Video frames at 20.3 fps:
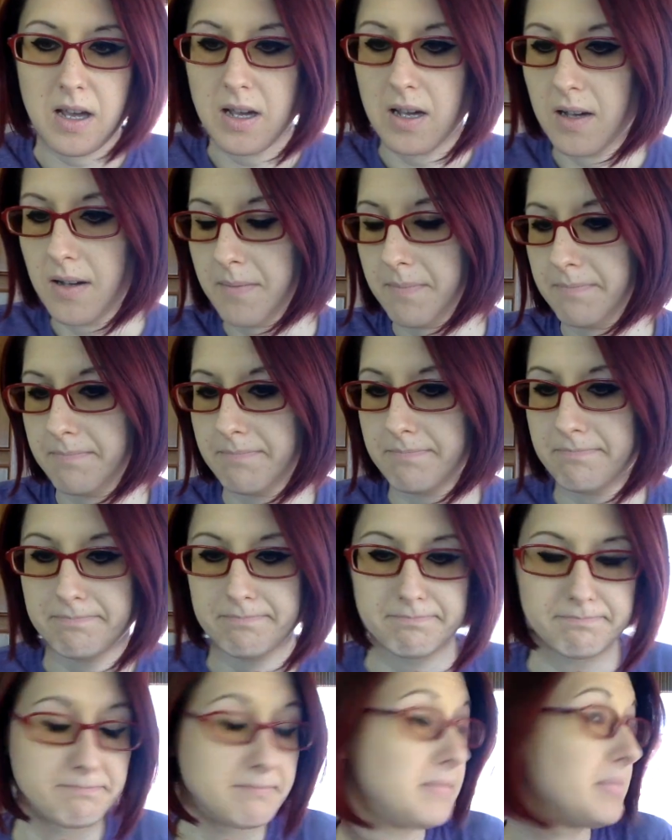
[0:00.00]
Um,
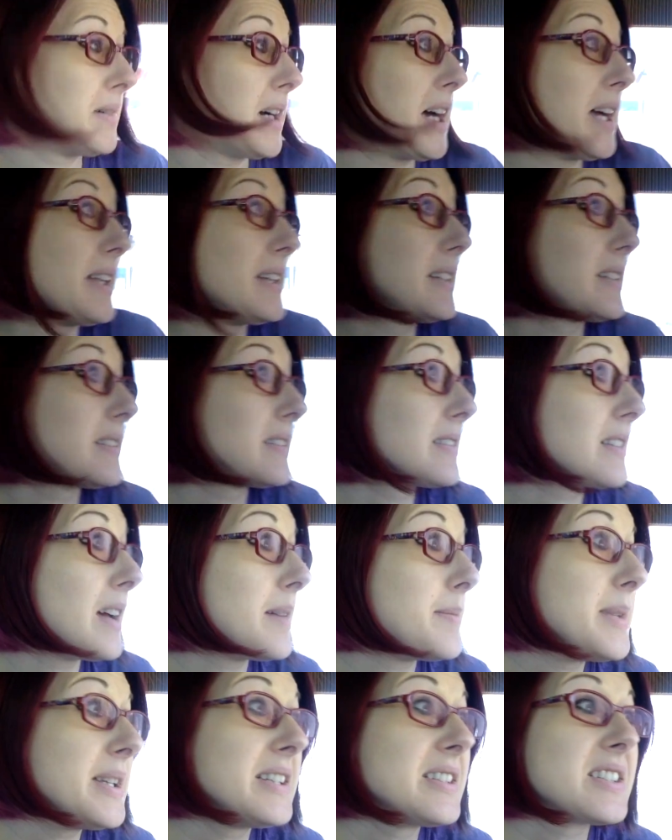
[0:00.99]
But,
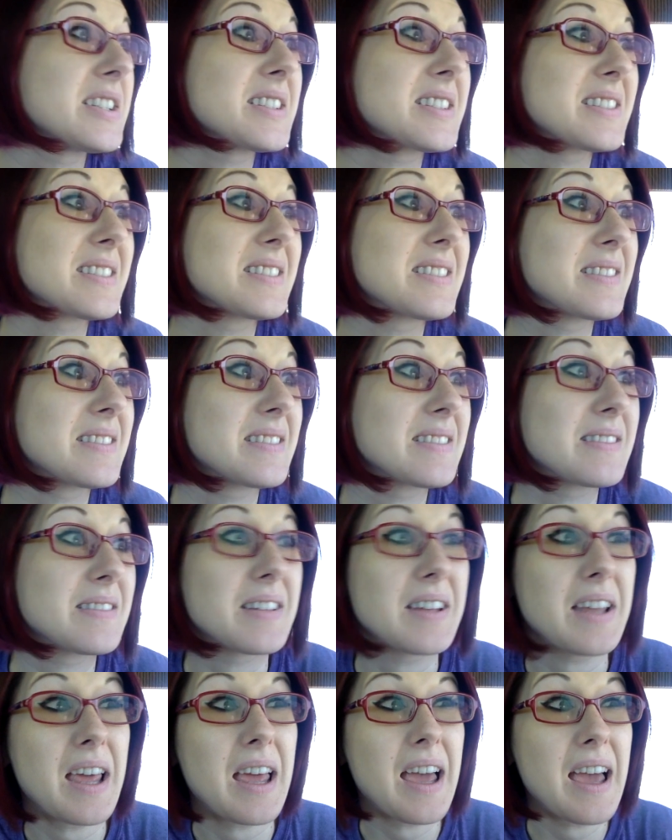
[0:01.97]
I mean, just
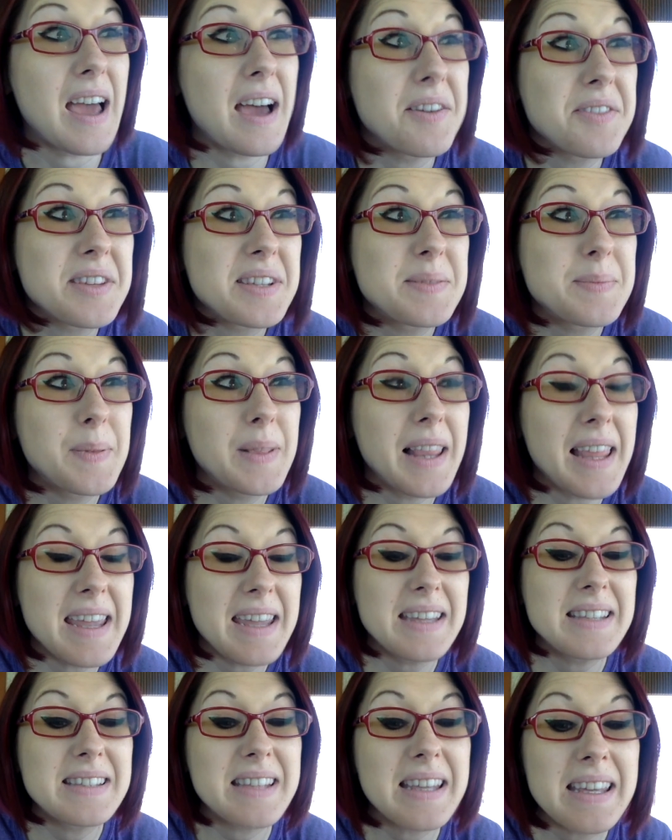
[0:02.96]
how this
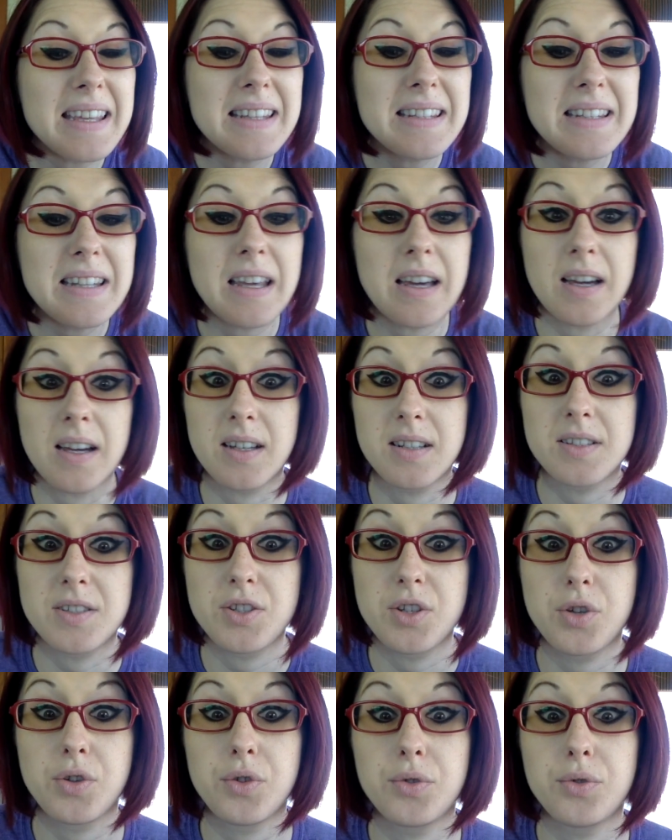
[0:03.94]
plays in uh,
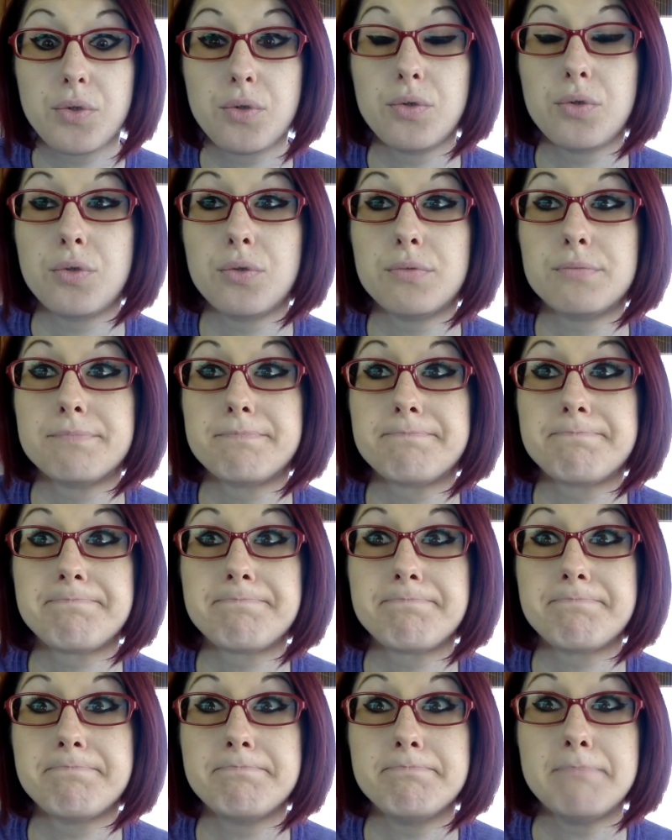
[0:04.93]
to
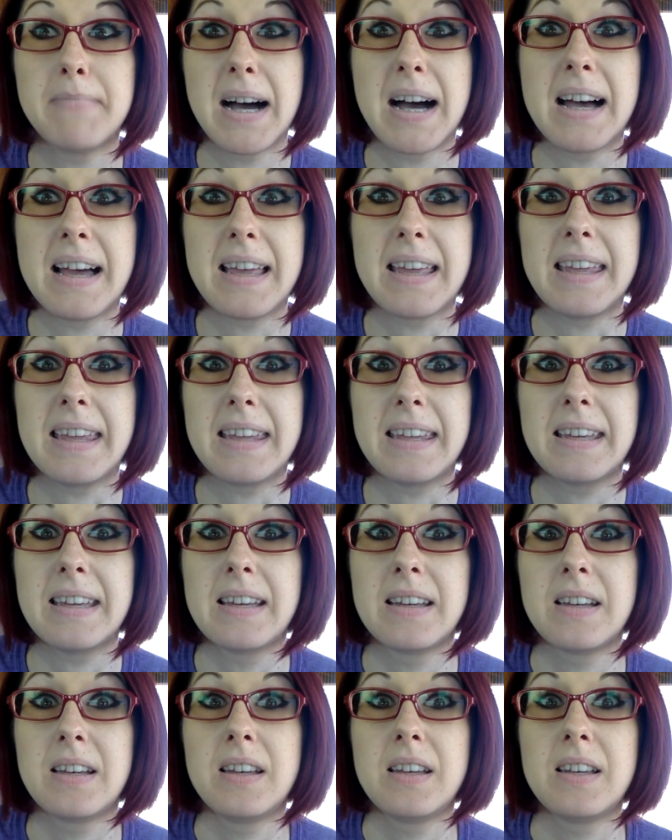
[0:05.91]
my
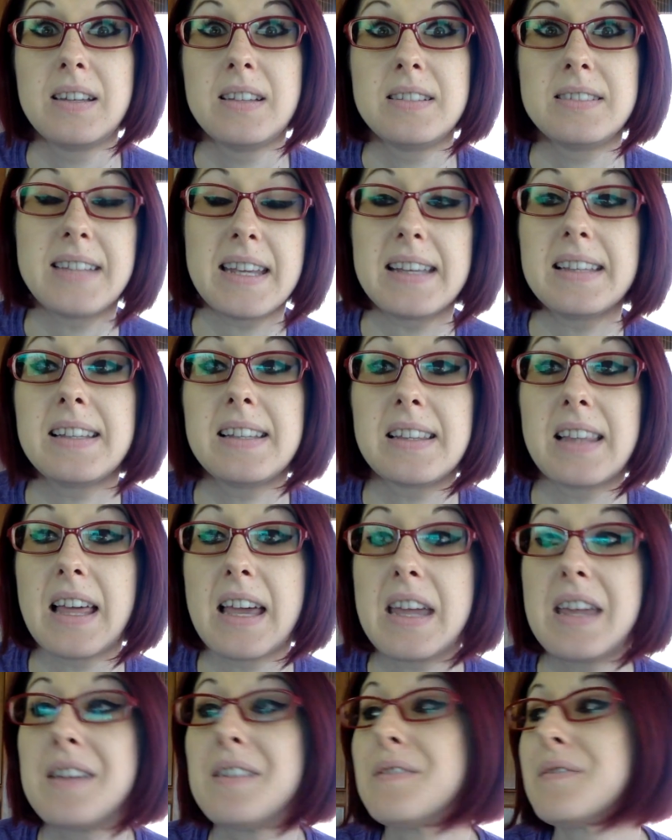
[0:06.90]
daily
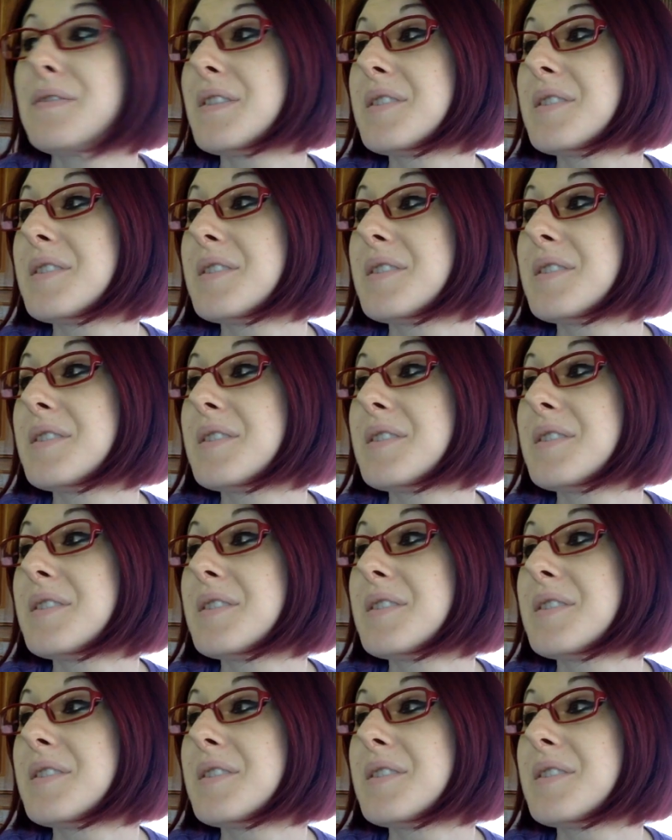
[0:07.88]
life